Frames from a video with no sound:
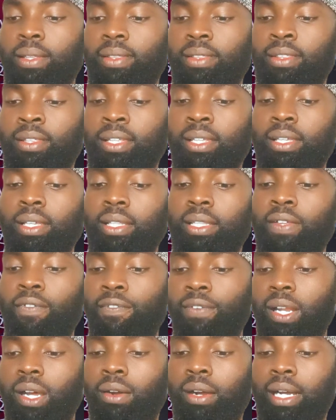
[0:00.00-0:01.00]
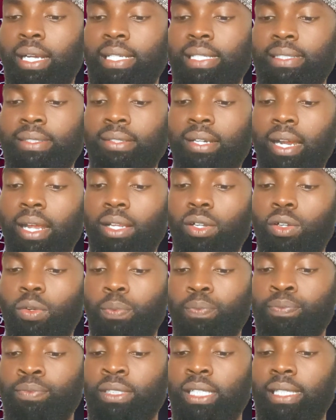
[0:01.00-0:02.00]
The flower is drying
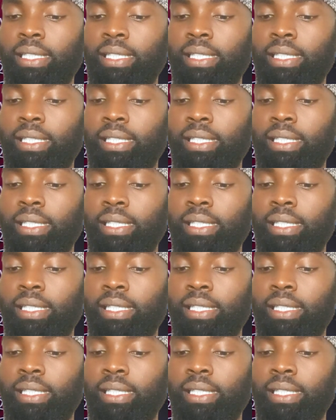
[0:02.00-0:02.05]
up.